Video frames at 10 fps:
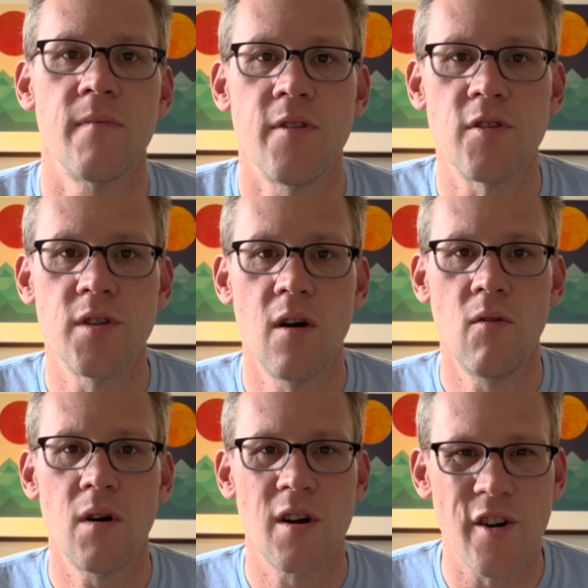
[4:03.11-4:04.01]
There's
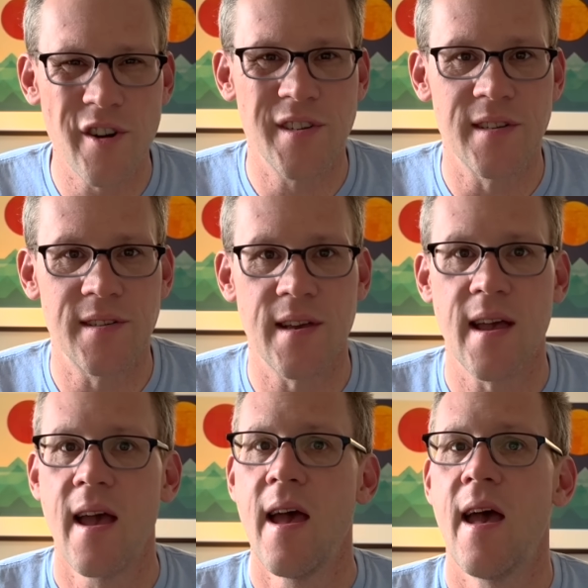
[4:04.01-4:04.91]
no
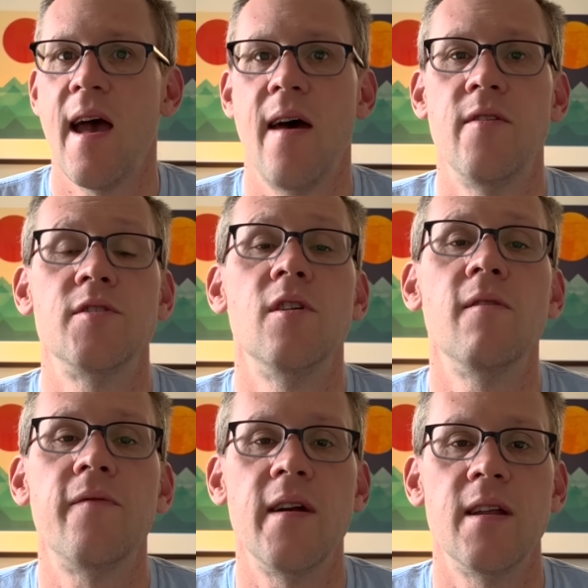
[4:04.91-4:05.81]
urgency, and there's no
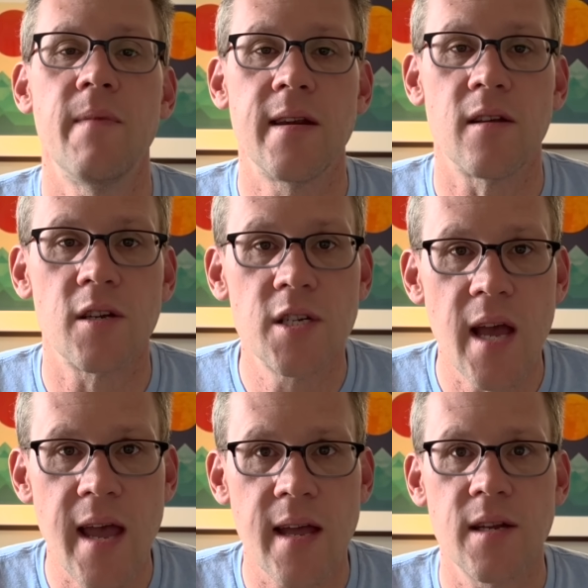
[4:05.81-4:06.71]
fundamental
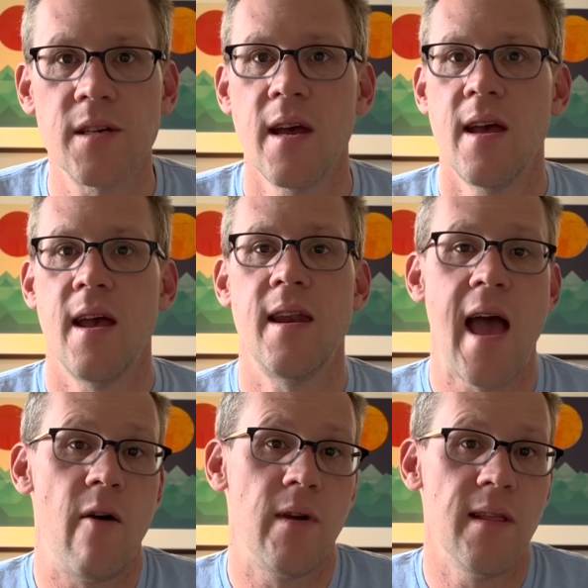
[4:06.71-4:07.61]
change in
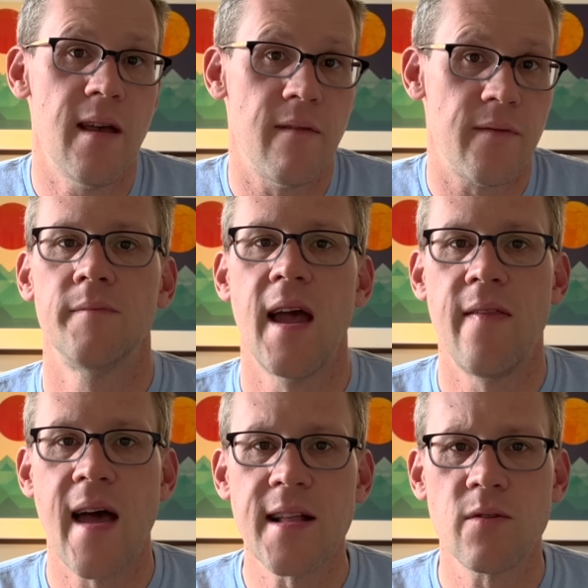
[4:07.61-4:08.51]
how we live.
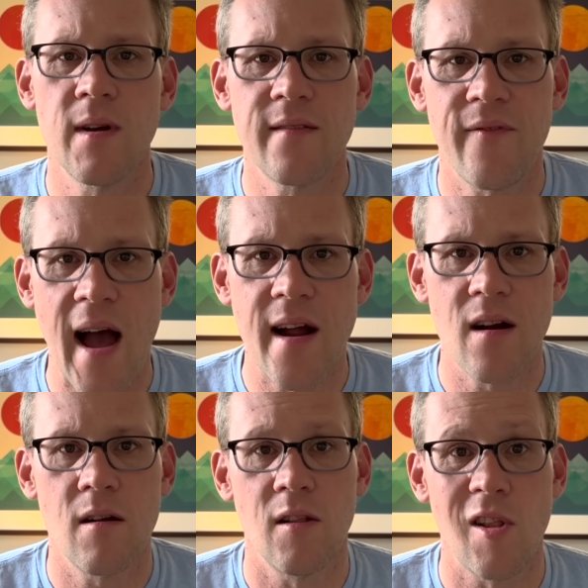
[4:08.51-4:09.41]
And that's when
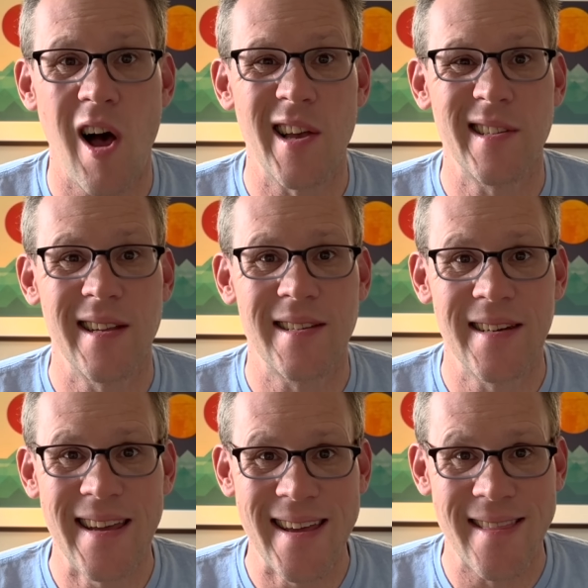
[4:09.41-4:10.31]
FIRE lost its
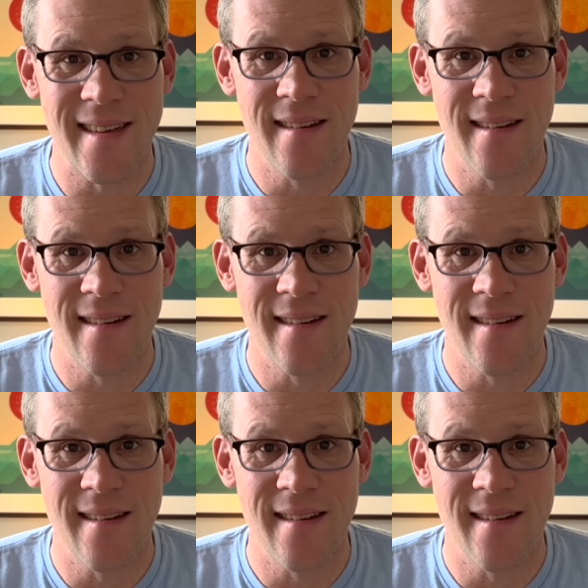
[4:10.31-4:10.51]
teeth.